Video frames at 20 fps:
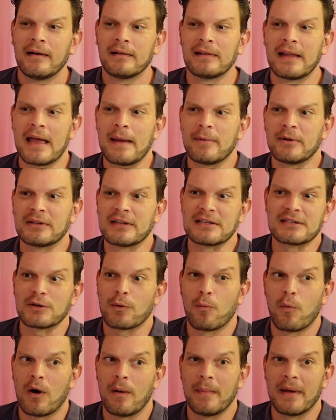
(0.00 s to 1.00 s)
labeled as a
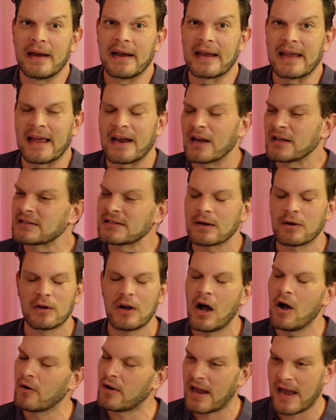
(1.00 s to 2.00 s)
woman again. It's like,
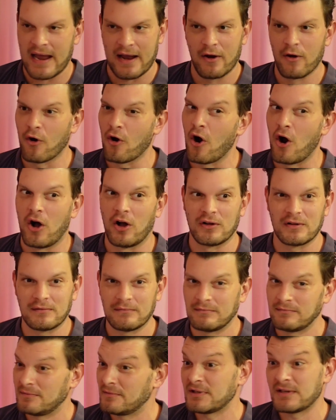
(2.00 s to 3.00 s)
okay, girl.
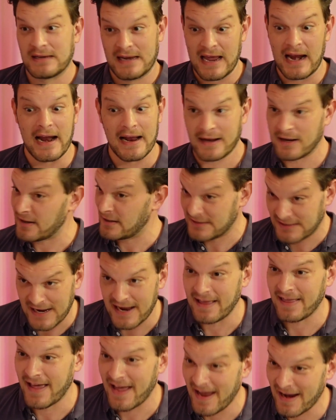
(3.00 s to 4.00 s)
Can I
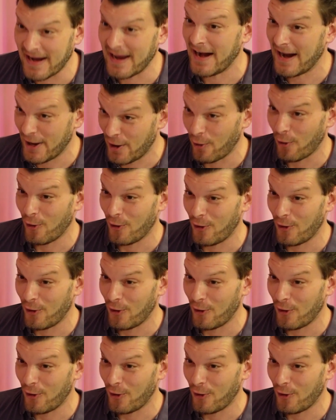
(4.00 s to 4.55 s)
say that? Can I girl?